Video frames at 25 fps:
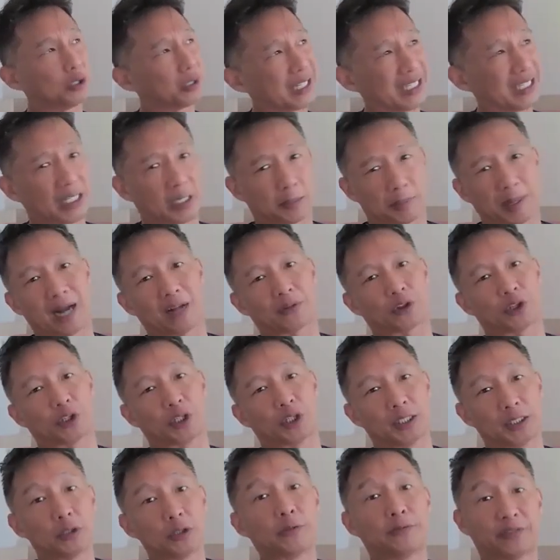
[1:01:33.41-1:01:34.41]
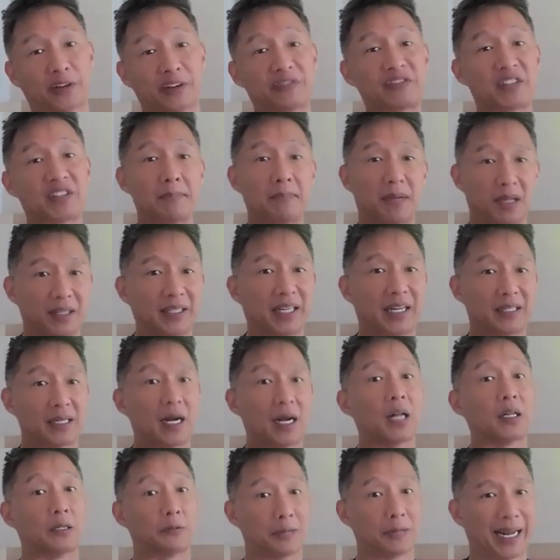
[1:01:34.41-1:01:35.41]
you're looking at about $30 to $50
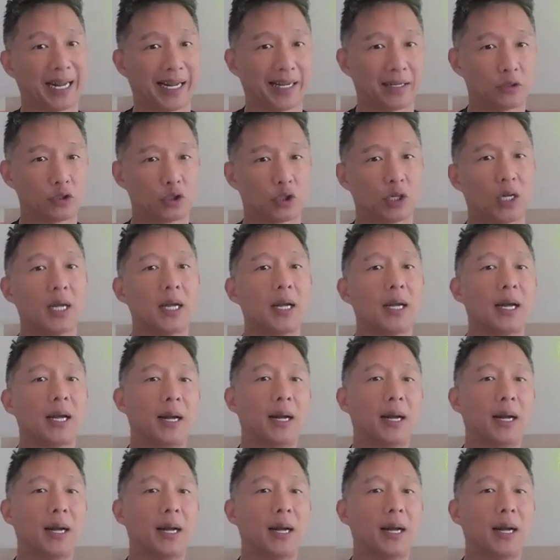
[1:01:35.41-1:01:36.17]
million range.